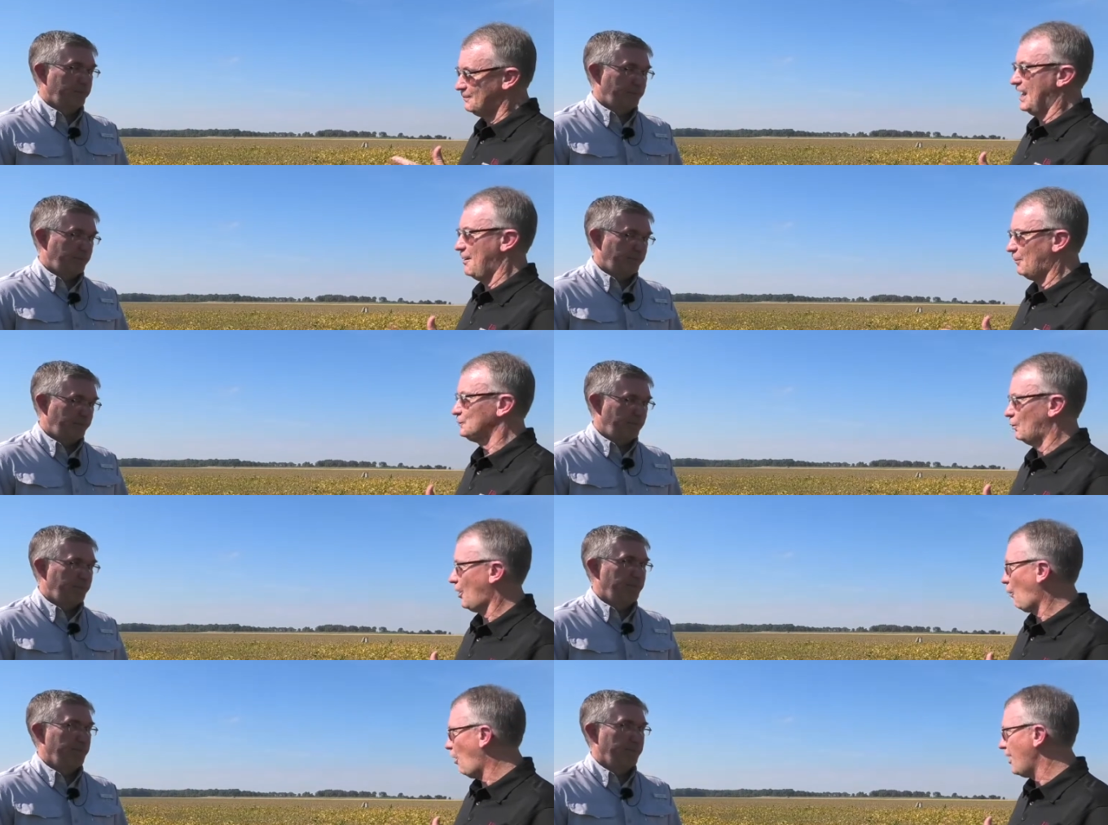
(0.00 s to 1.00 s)
Speaker 1: help us with
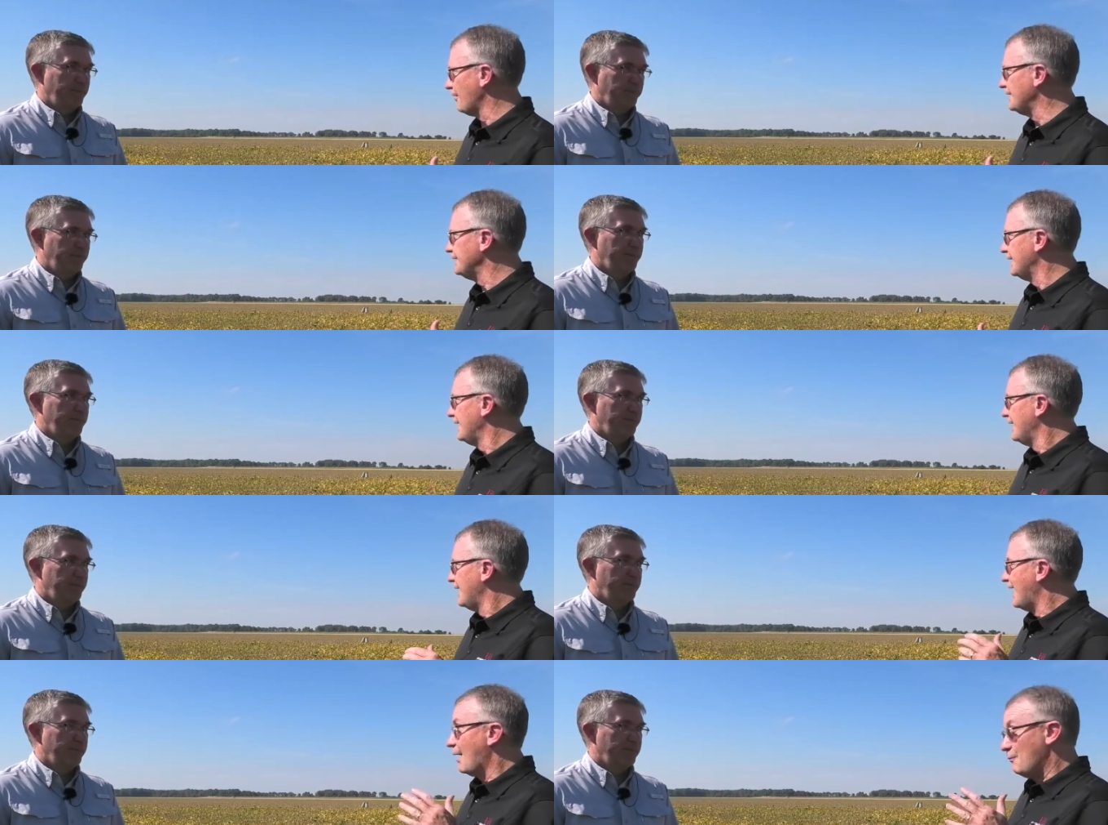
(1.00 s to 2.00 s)
our watering,
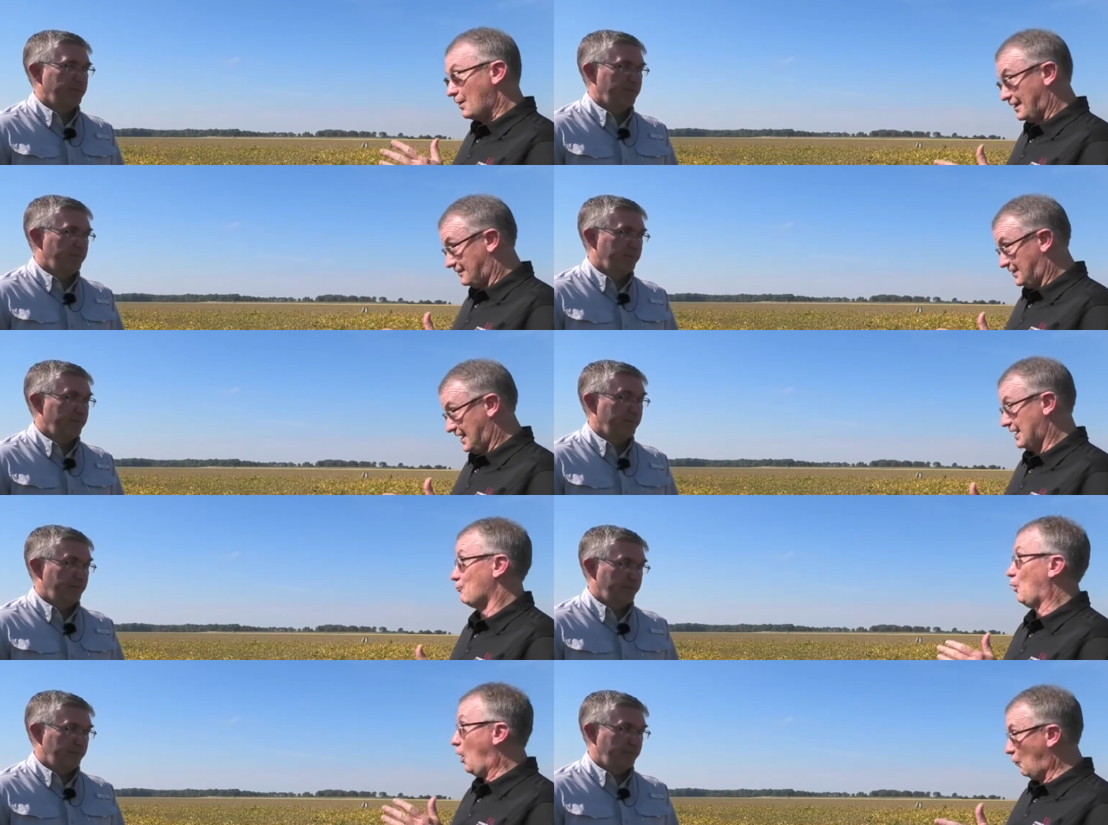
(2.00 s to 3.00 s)
but then
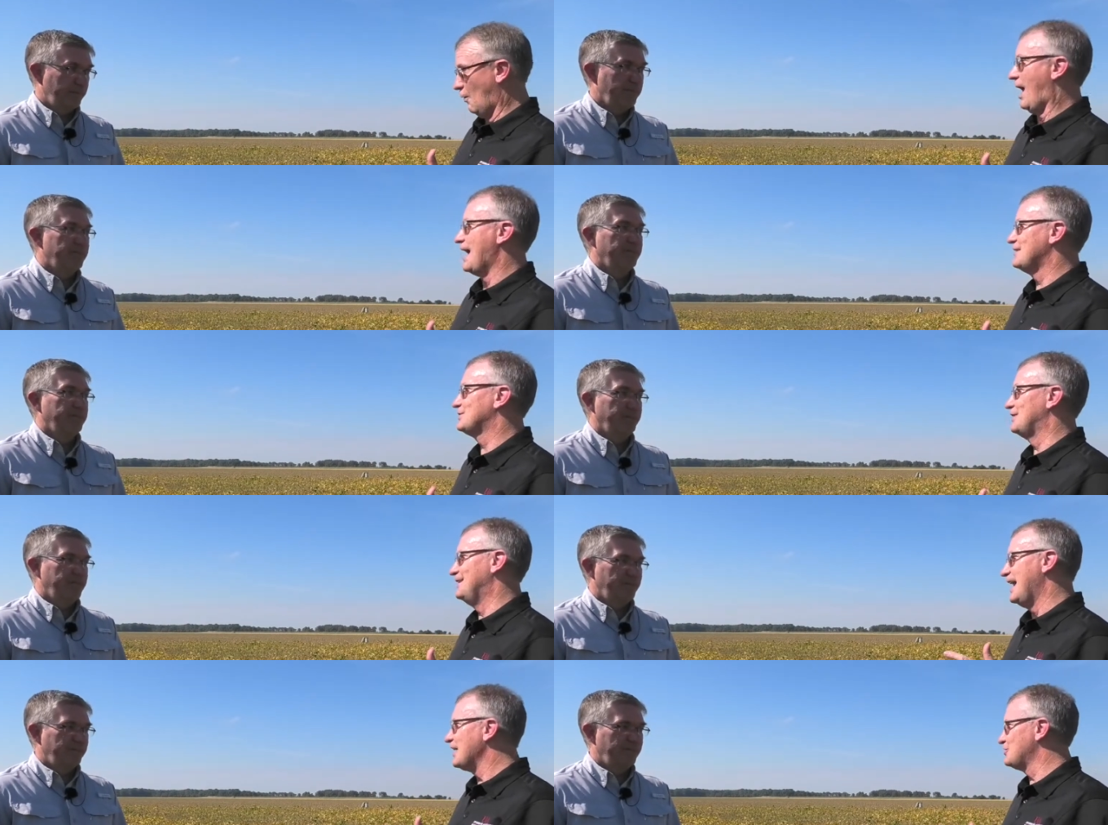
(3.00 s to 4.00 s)
row rice
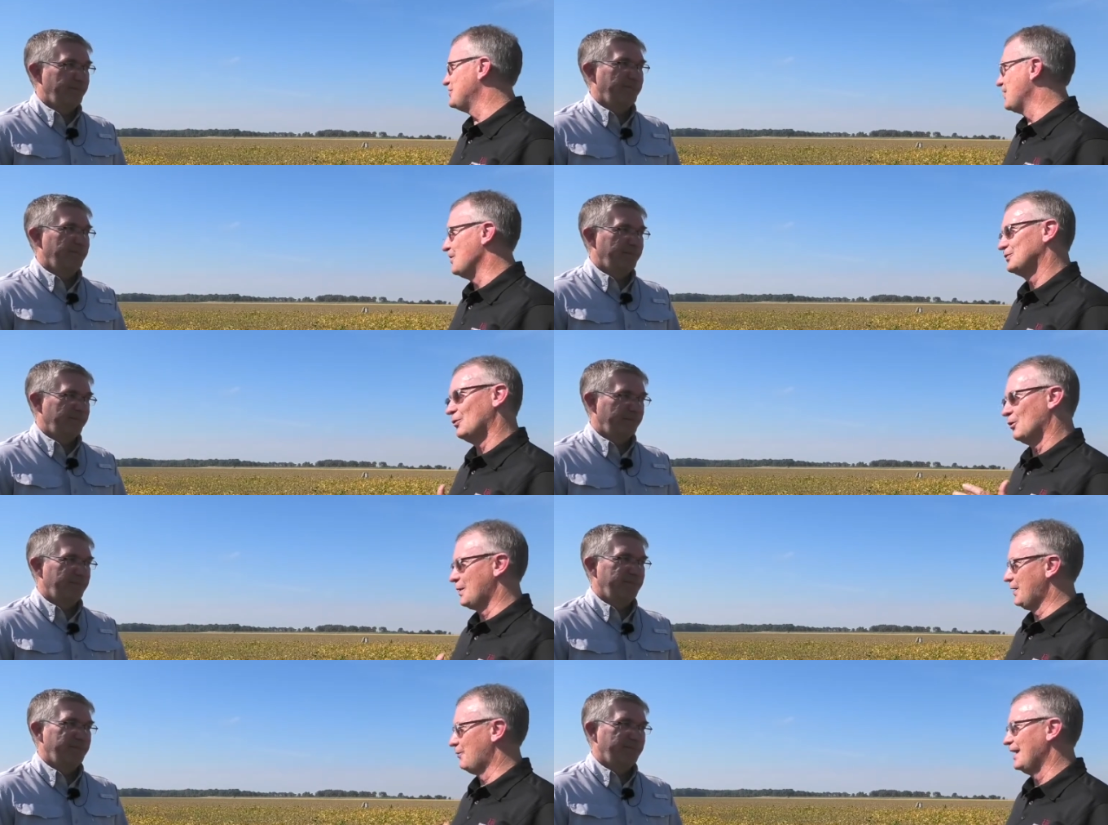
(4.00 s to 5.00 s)
next year. So it'll
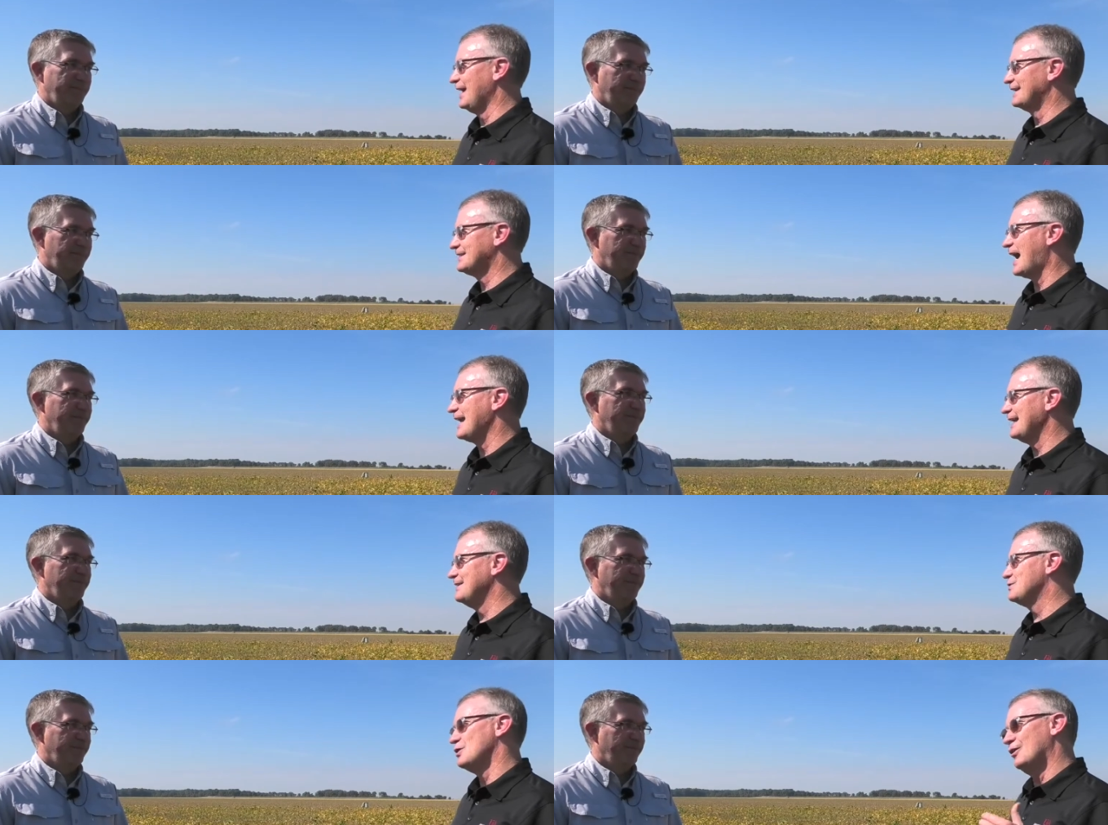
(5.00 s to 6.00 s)
be really
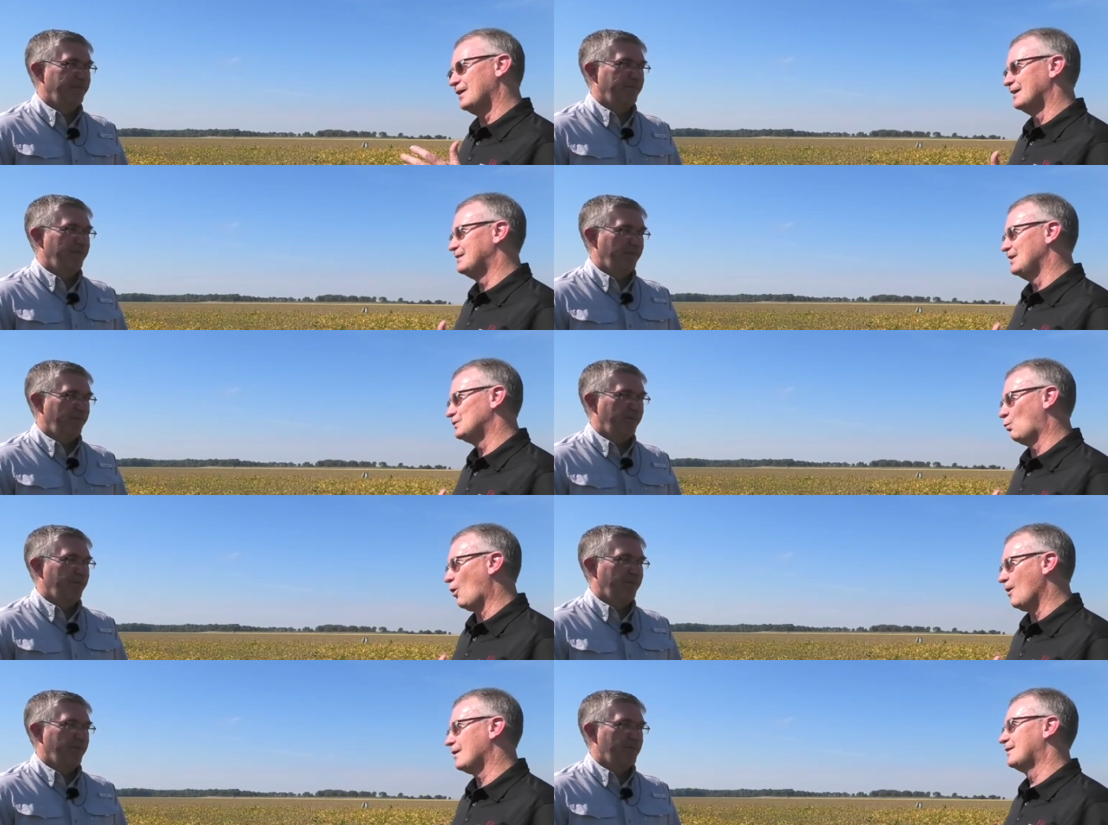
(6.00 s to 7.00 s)
exciting to look at this
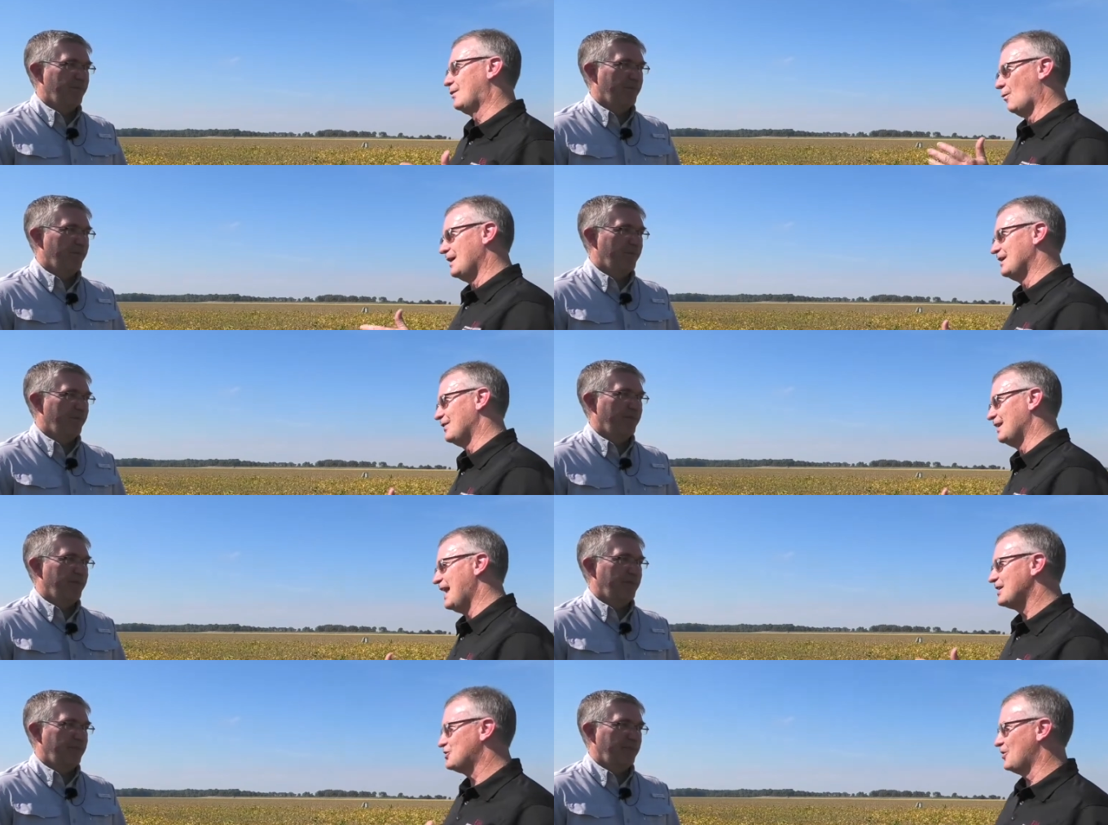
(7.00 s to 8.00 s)
work going into the
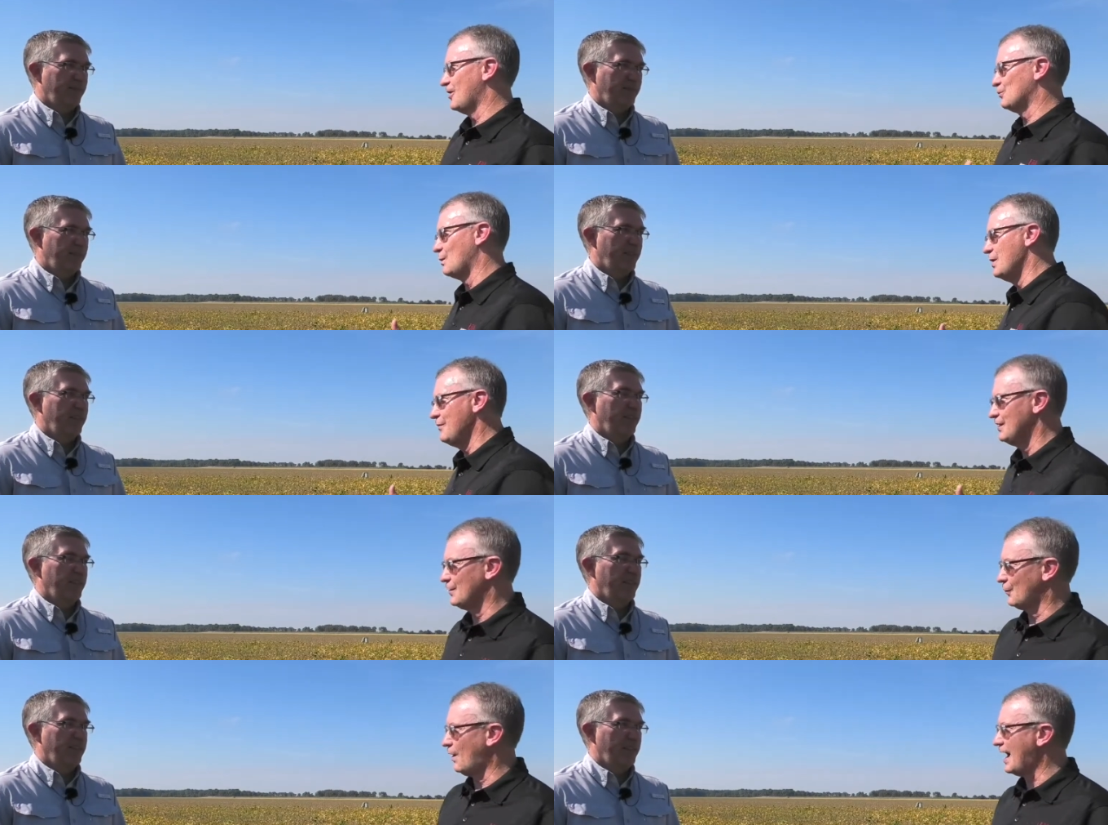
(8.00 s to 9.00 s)
next year as we move into
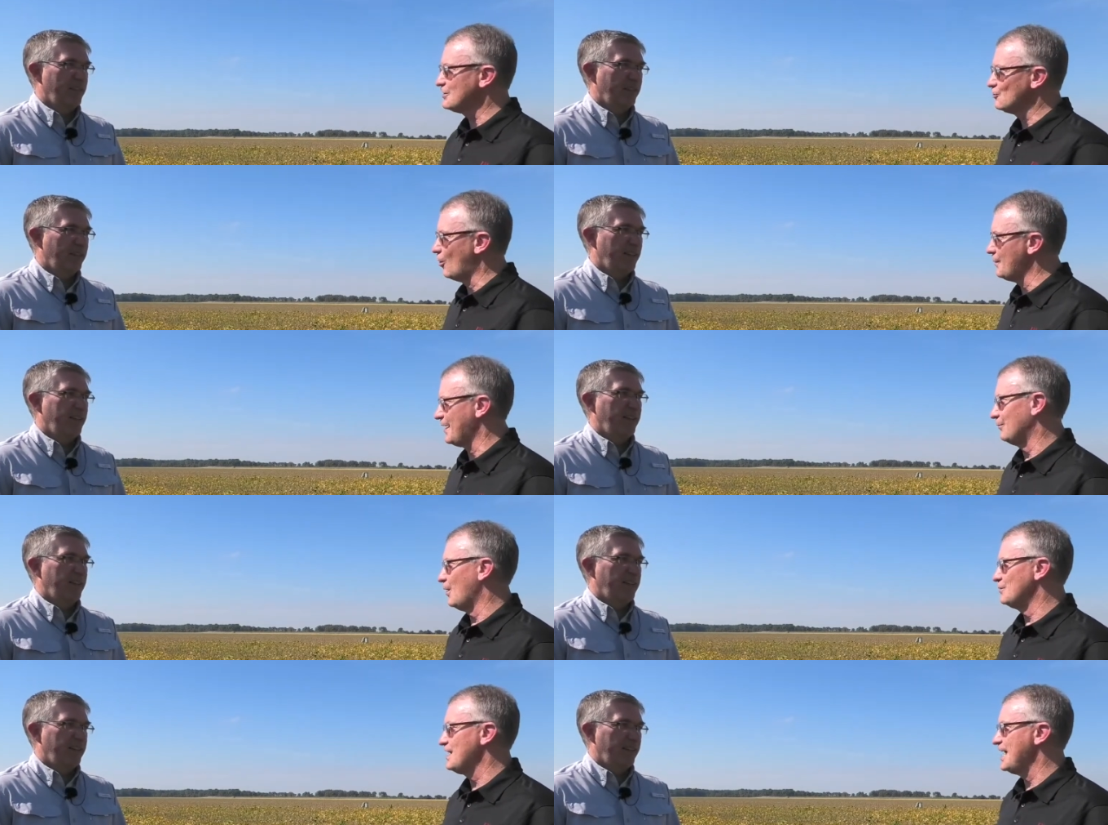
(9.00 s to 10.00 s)
the rice soybean
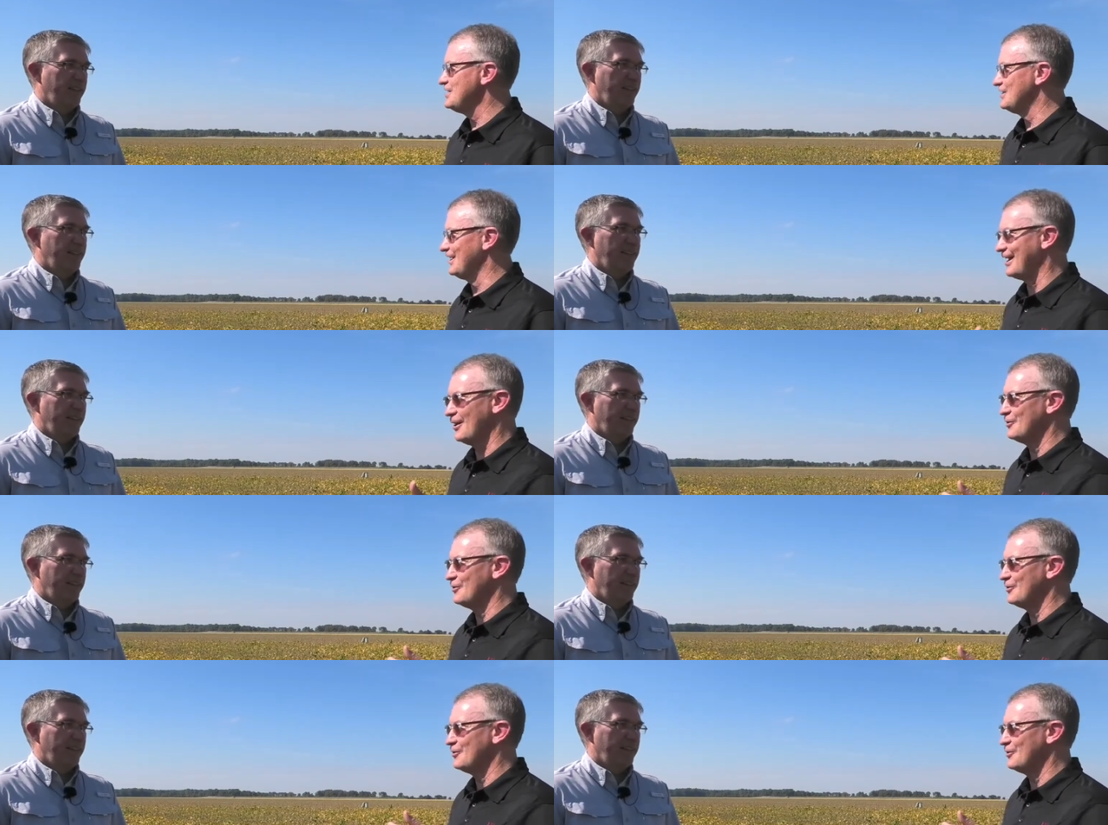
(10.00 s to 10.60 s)
rotation. I know